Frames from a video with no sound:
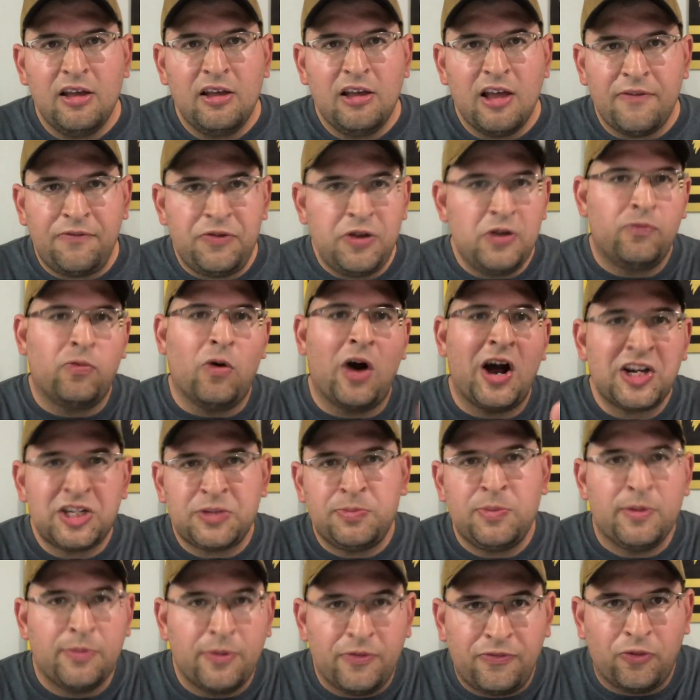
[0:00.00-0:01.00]
If you've
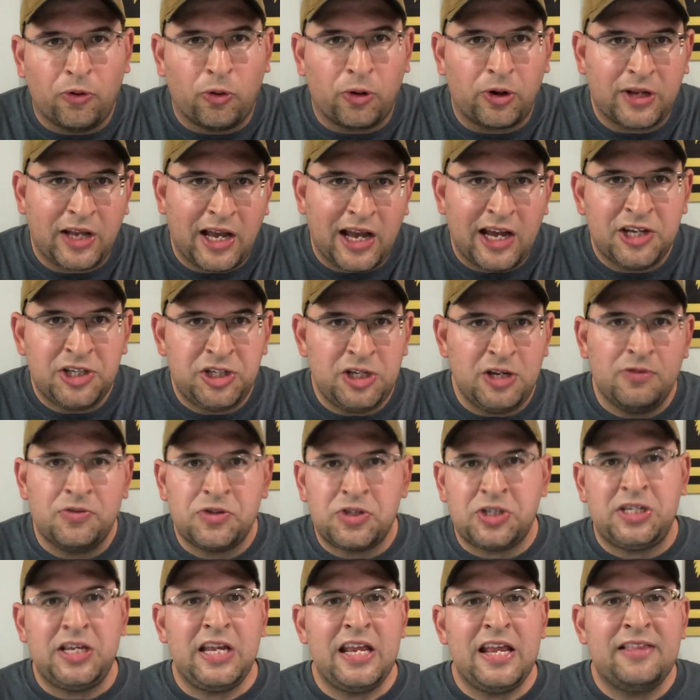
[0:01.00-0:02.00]
watched me before, guys, you've
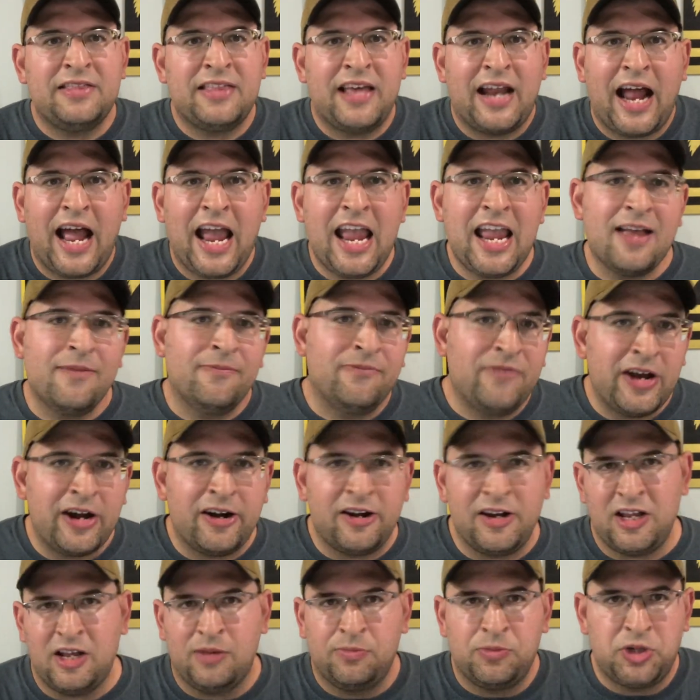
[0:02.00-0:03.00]
seen that I am
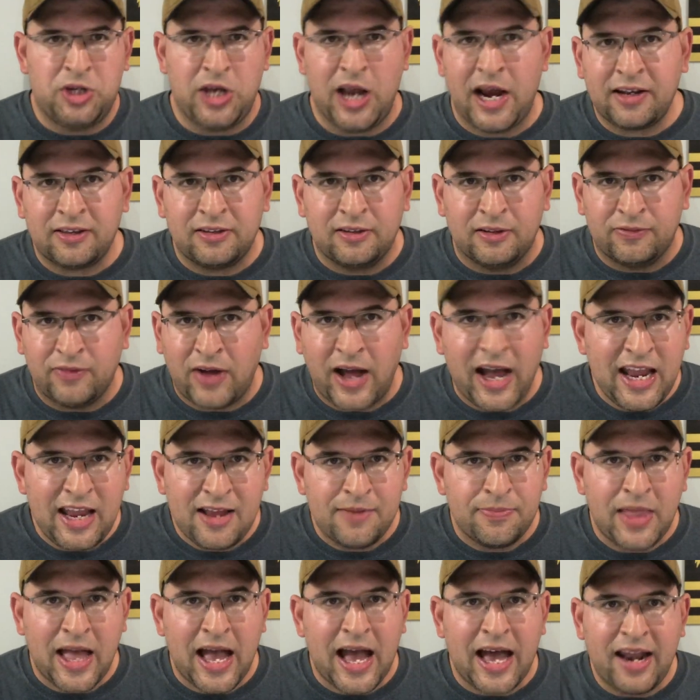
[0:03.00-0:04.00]
very objective. I
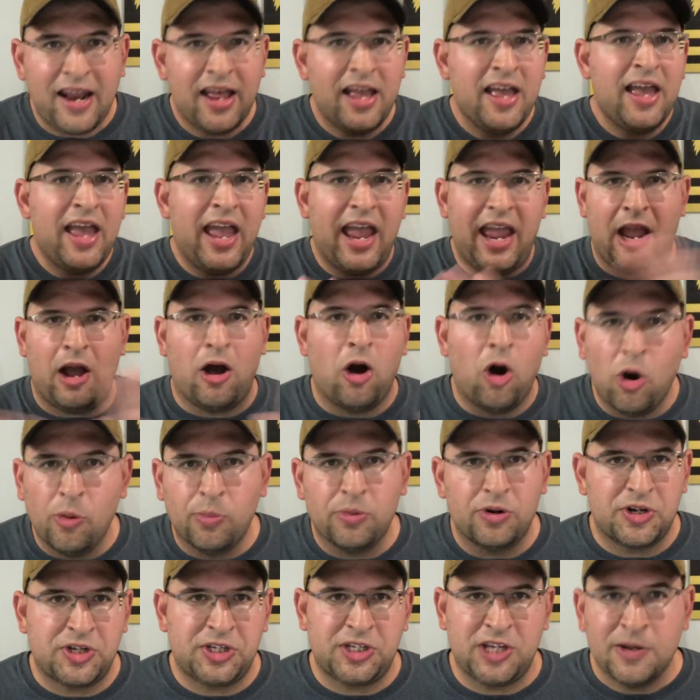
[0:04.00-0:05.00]
am not a
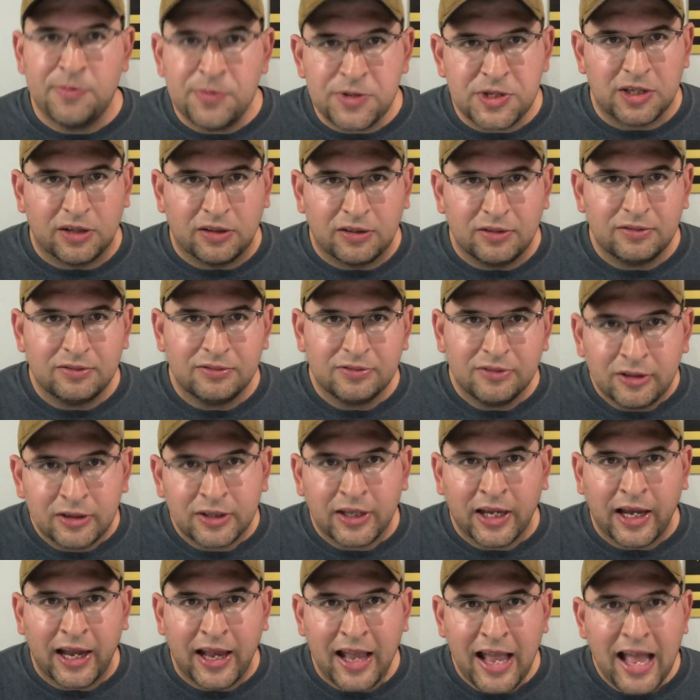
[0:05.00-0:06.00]
Homer Simpson,
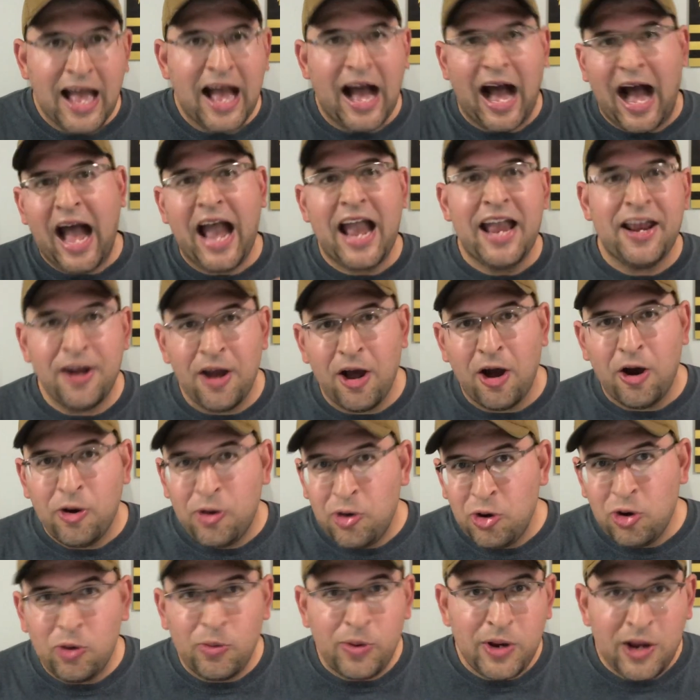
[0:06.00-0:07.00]
okay? I know
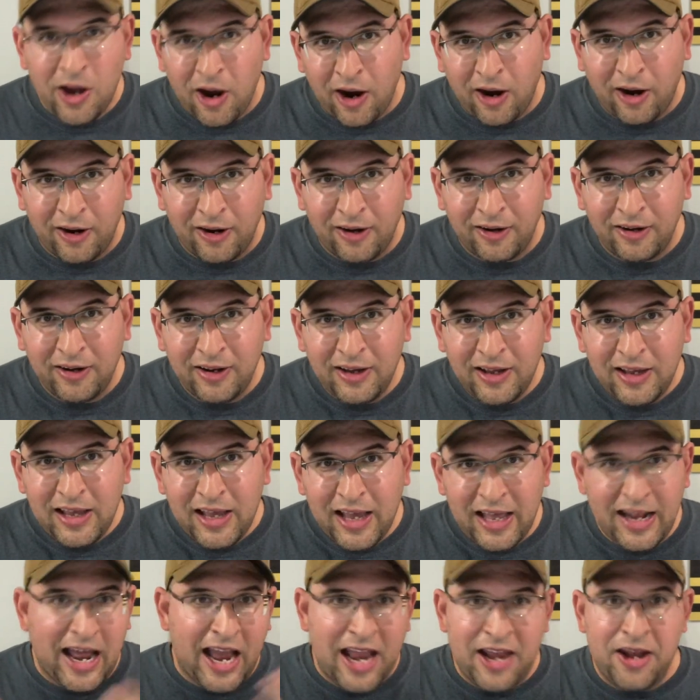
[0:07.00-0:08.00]
who we are,
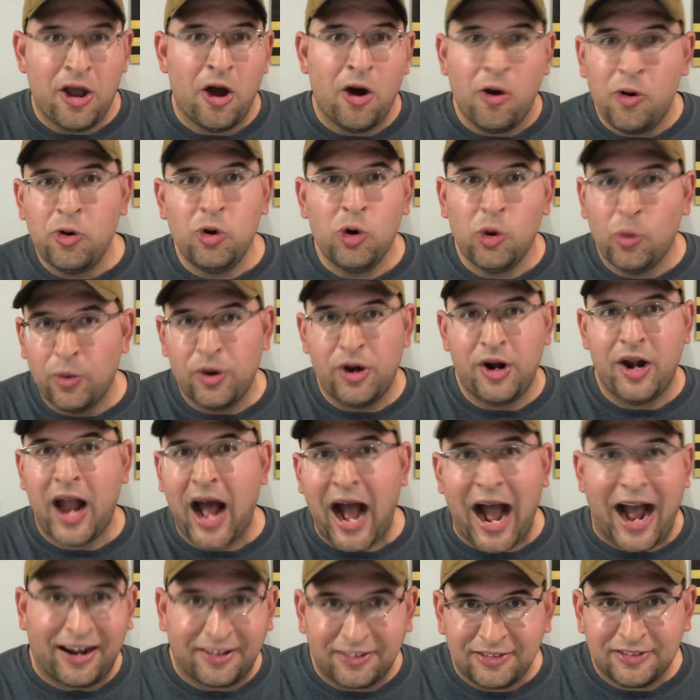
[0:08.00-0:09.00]
and I know who we're
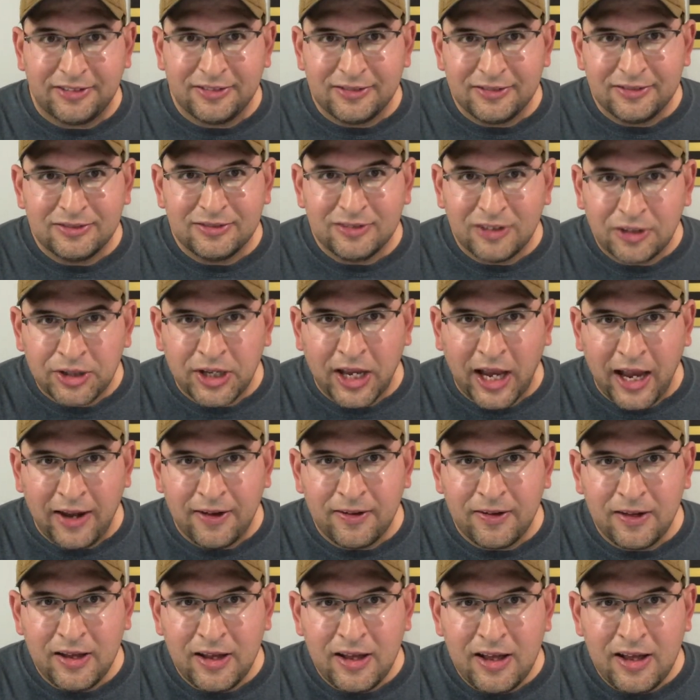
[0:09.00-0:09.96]
not, okay?